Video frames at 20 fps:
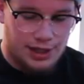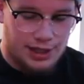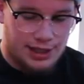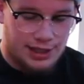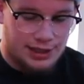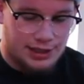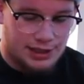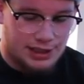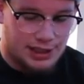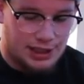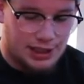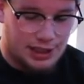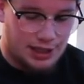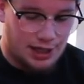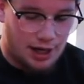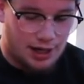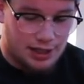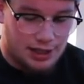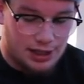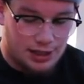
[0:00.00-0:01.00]
is the
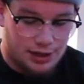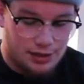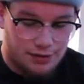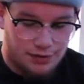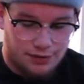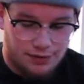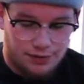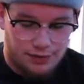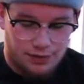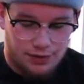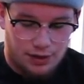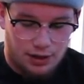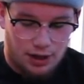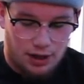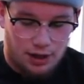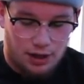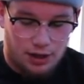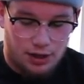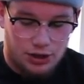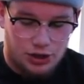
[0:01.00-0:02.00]
Nike
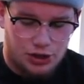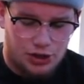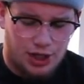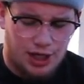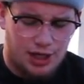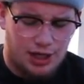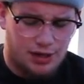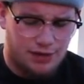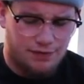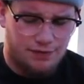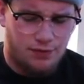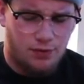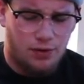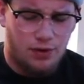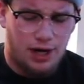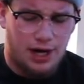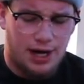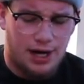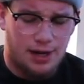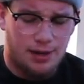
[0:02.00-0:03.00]
Training
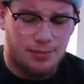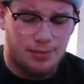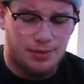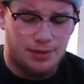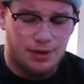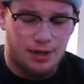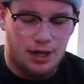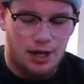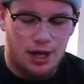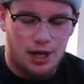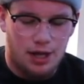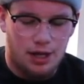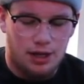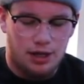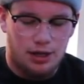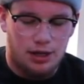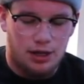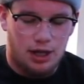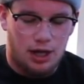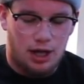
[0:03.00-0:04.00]
4 Amp
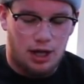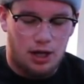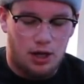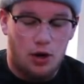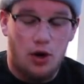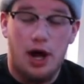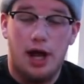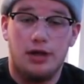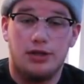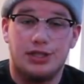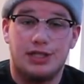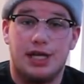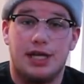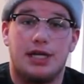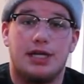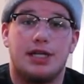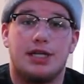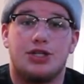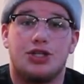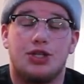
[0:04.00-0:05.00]
Ohio
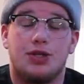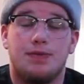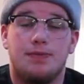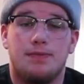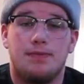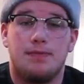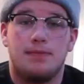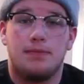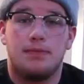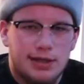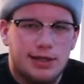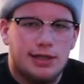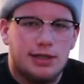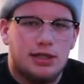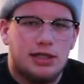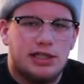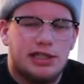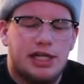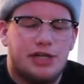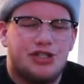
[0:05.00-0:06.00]
State edition.
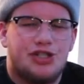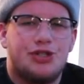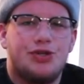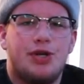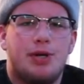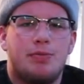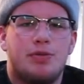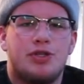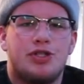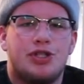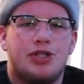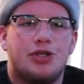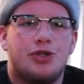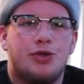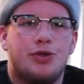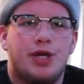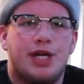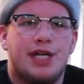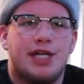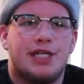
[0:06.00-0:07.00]
Now shoe number
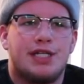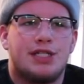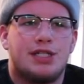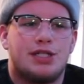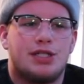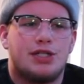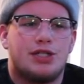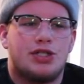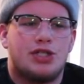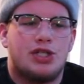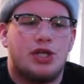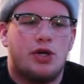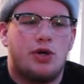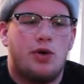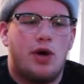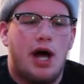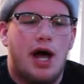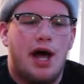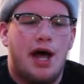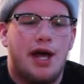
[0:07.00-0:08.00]
2 is
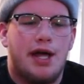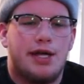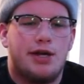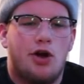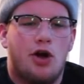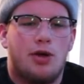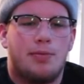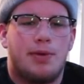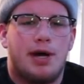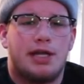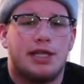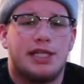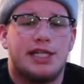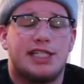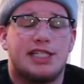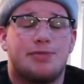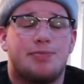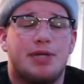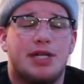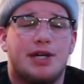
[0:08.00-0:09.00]
so high on my
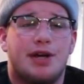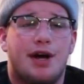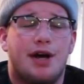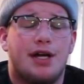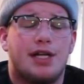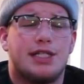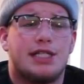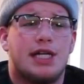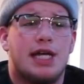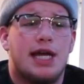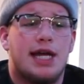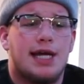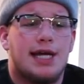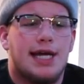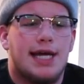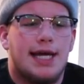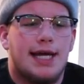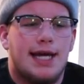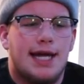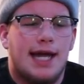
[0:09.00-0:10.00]
list because
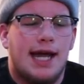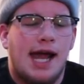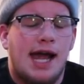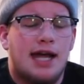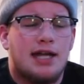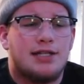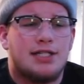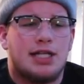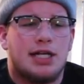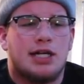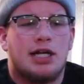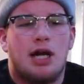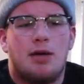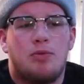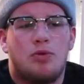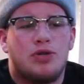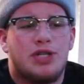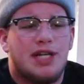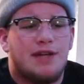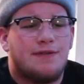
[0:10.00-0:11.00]
it has a
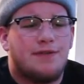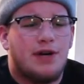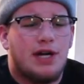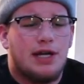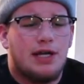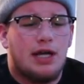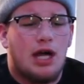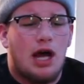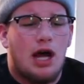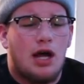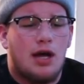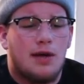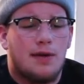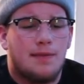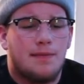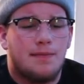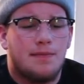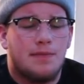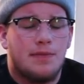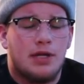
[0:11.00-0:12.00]
couple different
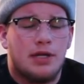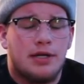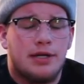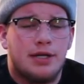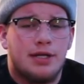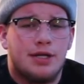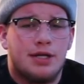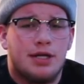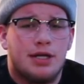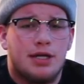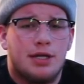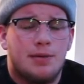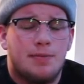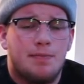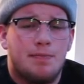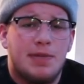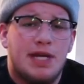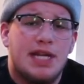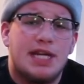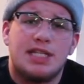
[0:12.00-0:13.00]

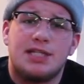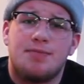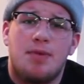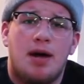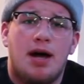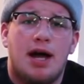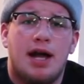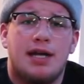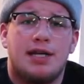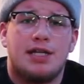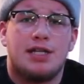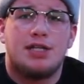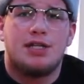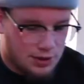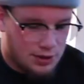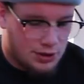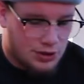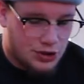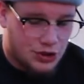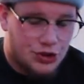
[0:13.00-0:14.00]
meanings behind it.
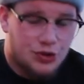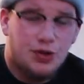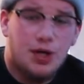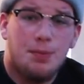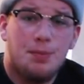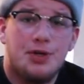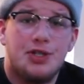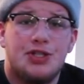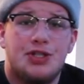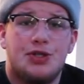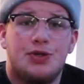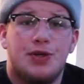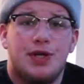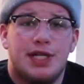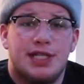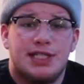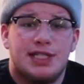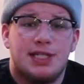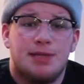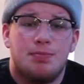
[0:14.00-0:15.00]
Shoe number 2
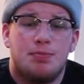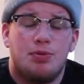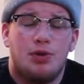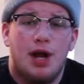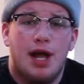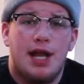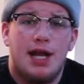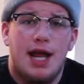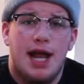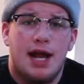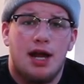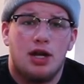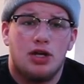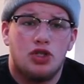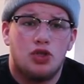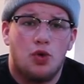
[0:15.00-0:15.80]
is the Bred Air